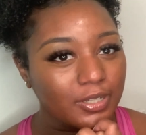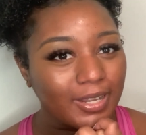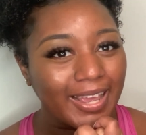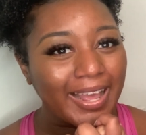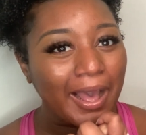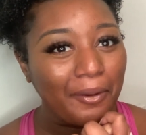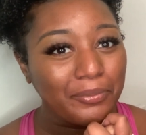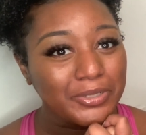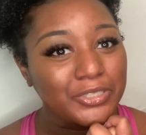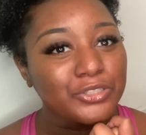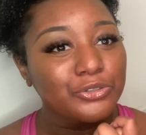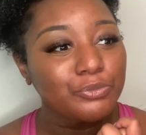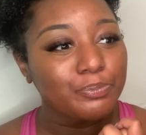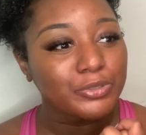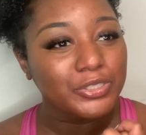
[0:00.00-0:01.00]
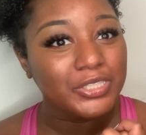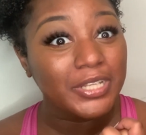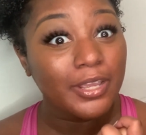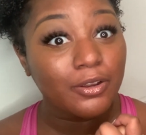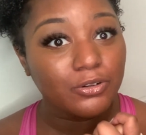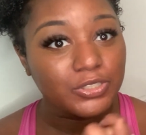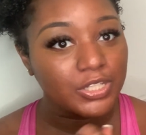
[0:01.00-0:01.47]
Like I was super
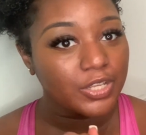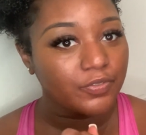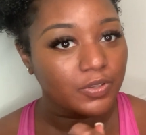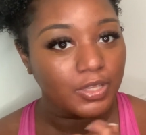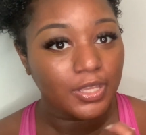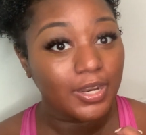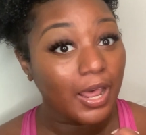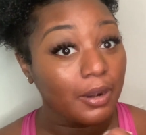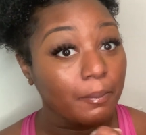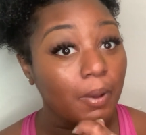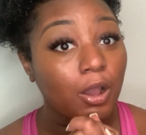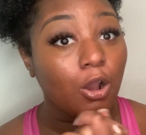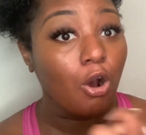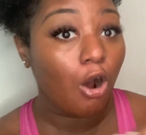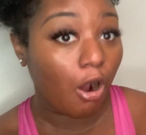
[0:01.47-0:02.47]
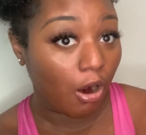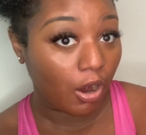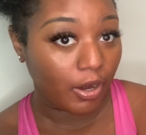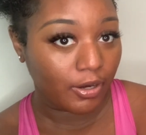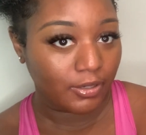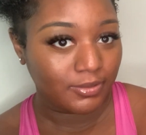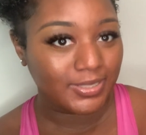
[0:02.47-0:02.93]
scared to even get out of my car,
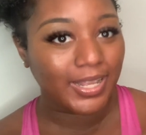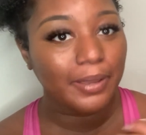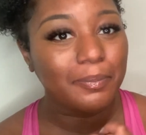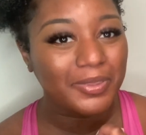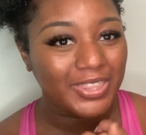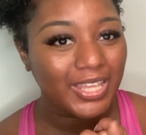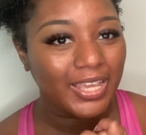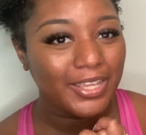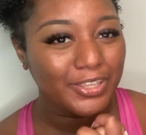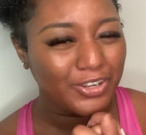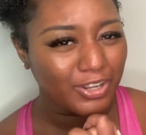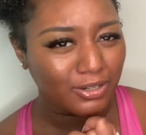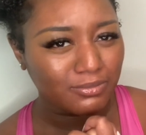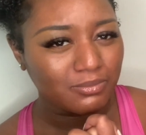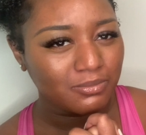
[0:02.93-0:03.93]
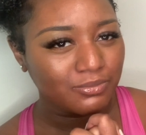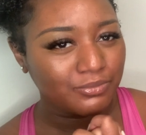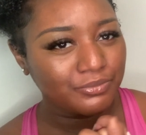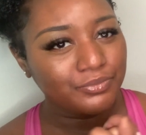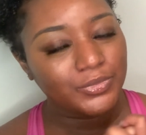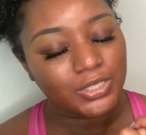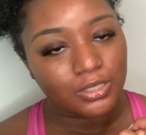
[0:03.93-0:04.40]
type thing.
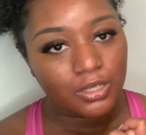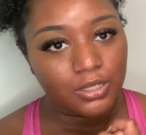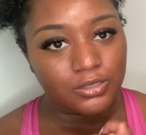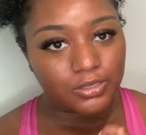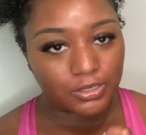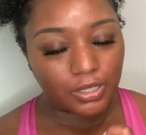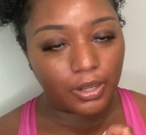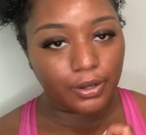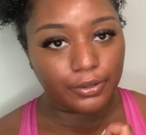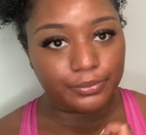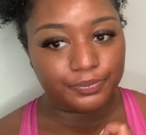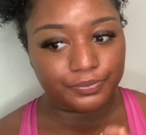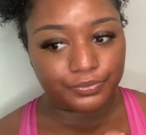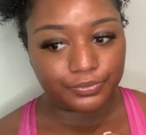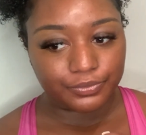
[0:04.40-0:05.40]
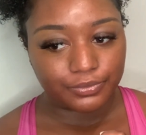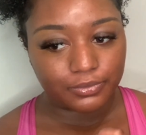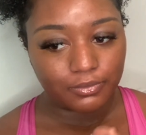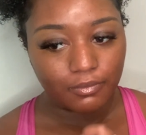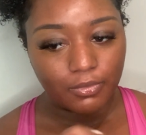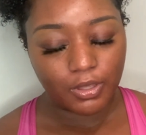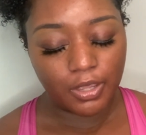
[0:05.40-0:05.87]
So
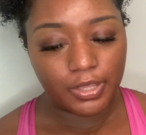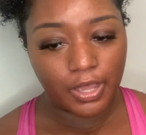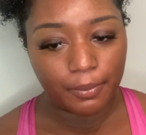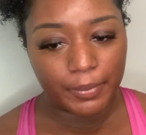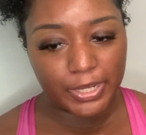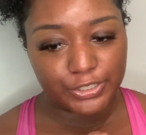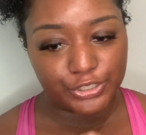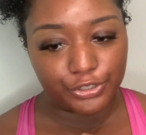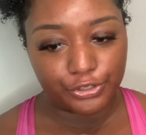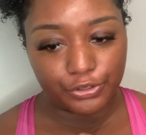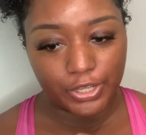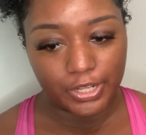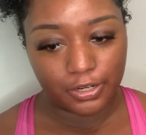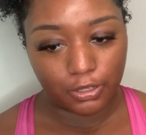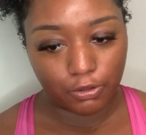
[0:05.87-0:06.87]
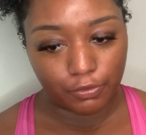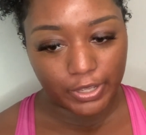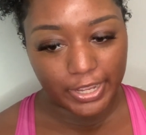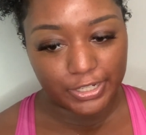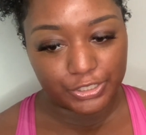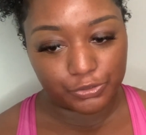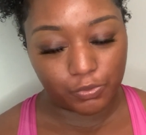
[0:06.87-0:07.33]
yeah, make sure you get in the
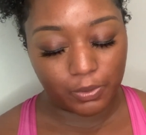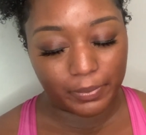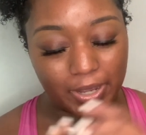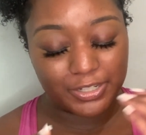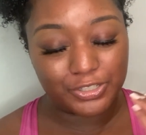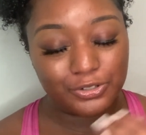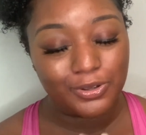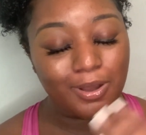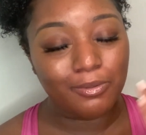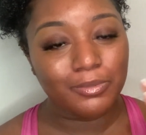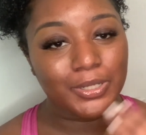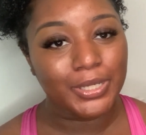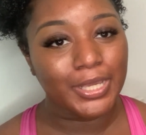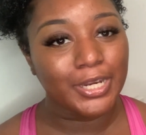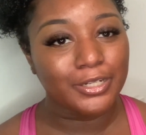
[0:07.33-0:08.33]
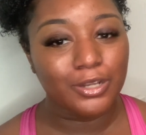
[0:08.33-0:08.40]
location you want. Make sure you go look at it.